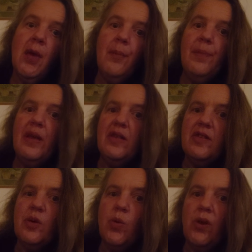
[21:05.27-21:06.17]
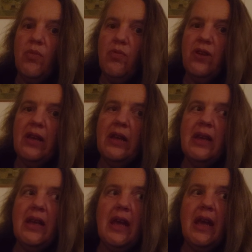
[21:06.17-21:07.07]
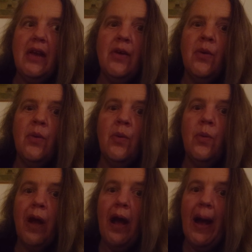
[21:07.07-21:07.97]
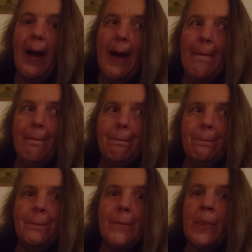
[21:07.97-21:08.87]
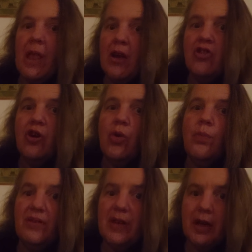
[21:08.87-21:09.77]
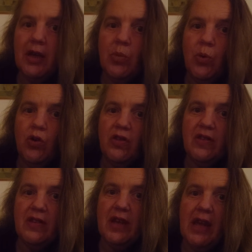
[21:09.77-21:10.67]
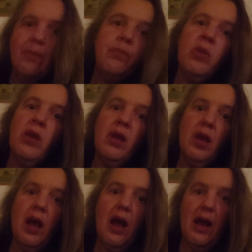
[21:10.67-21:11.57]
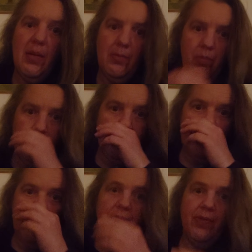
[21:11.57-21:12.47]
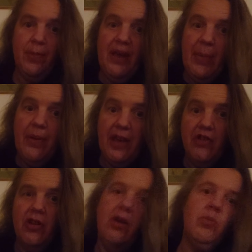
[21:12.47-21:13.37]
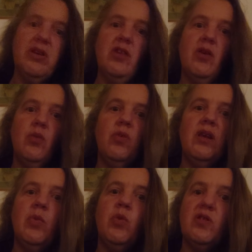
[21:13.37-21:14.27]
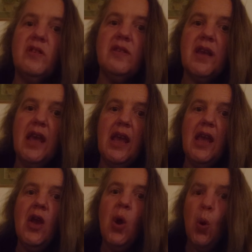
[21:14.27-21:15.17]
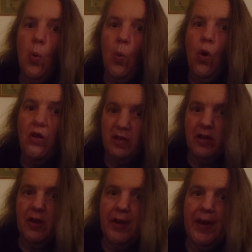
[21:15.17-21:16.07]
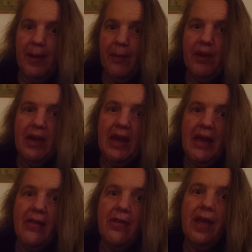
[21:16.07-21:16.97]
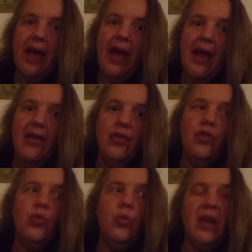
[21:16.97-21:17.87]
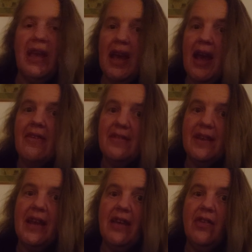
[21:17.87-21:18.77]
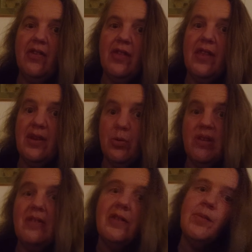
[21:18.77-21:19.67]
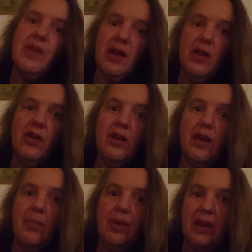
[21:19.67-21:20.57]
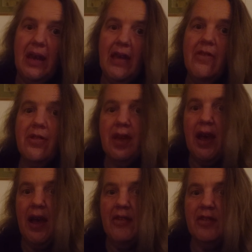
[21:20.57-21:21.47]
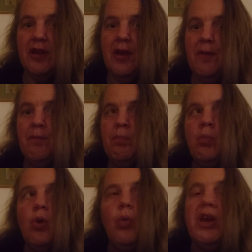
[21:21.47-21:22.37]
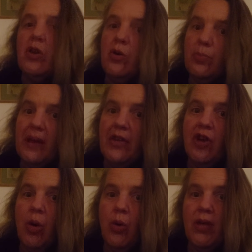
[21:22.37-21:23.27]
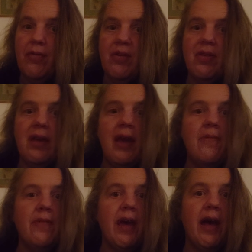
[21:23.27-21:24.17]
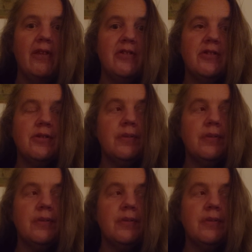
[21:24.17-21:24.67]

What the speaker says: means that we really don't particularly want to see the bigger picture. We don't really want to see what's lurking beneath, and we get a sense that there is something lurking beneath, that we're not being told everything, that